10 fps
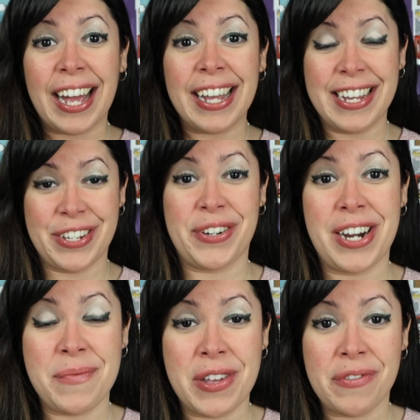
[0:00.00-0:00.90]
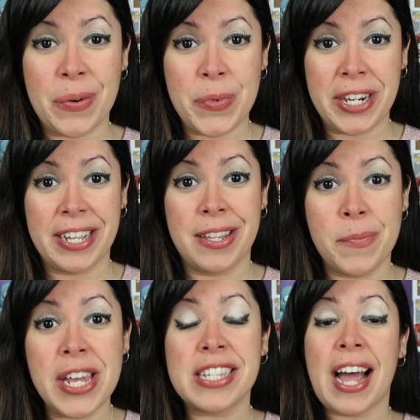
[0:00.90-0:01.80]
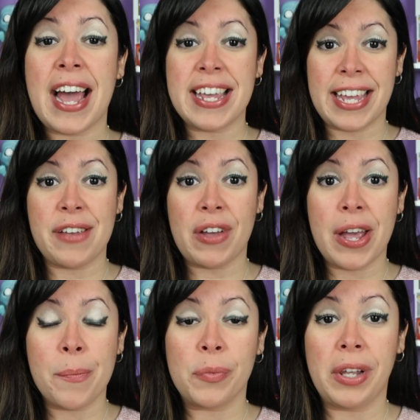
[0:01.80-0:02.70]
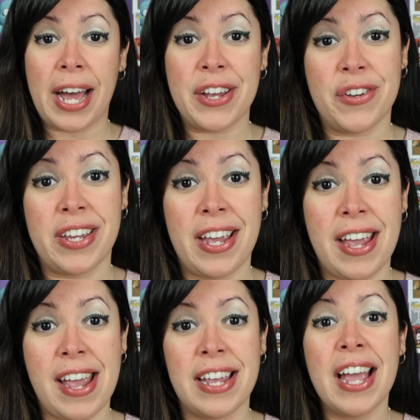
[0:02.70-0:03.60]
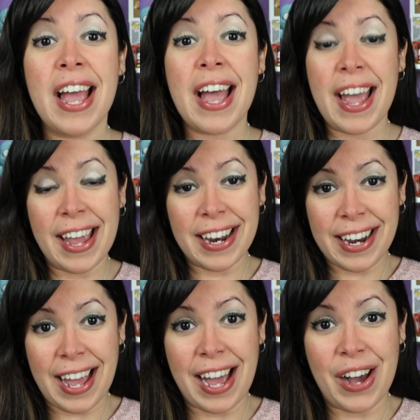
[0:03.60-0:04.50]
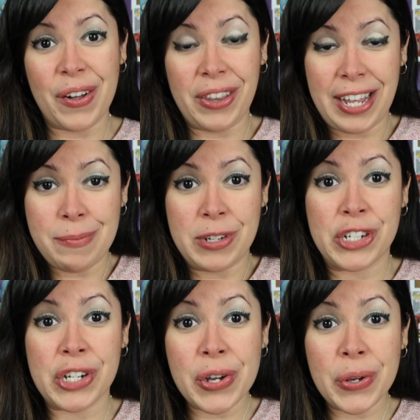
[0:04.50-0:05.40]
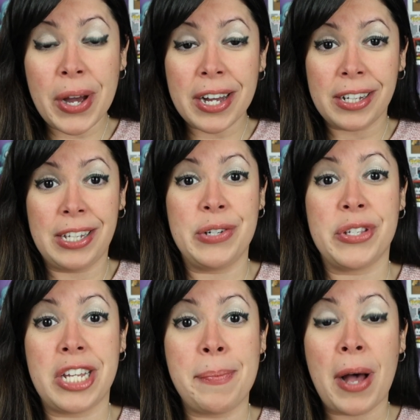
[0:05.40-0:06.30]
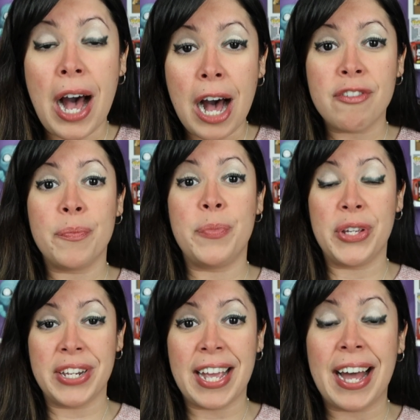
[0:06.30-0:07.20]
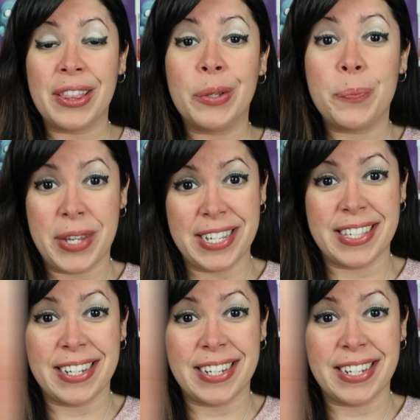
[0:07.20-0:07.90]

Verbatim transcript: he traded me for Beauty and the Beast. I gave him Lion King. And now let me show you a close-up of Beauty and the Beast.